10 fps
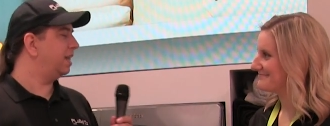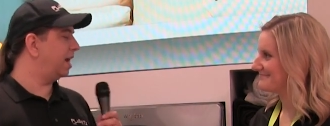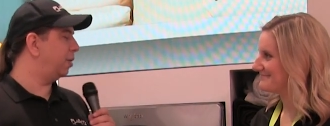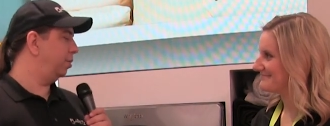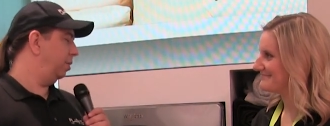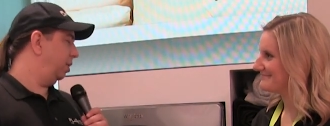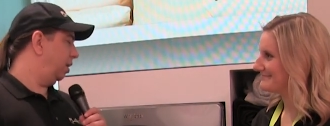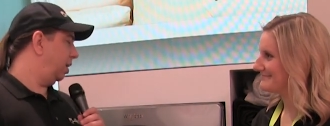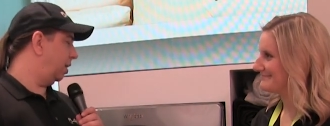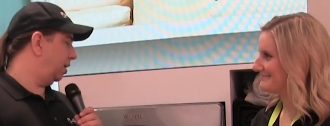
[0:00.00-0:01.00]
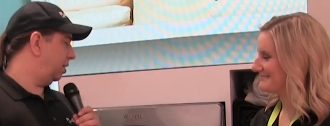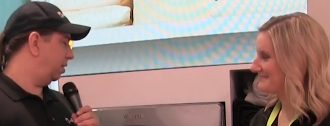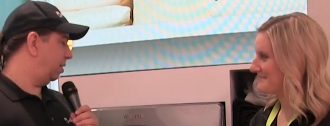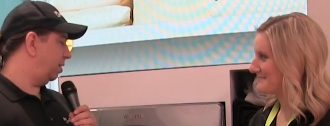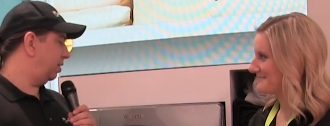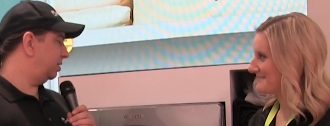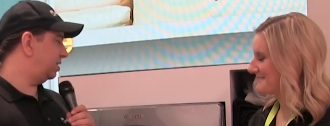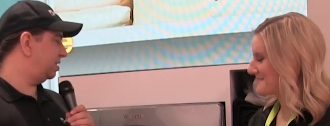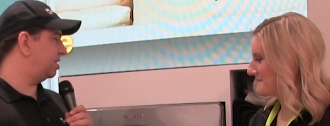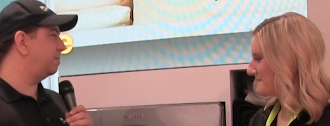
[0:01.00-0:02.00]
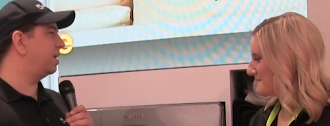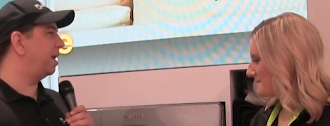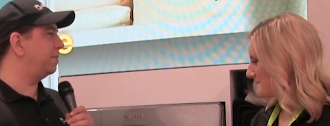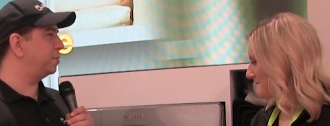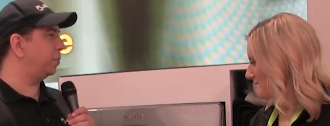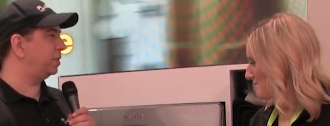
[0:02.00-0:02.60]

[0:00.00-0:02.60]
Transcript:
Speaker 1: Now, uh, sometimes when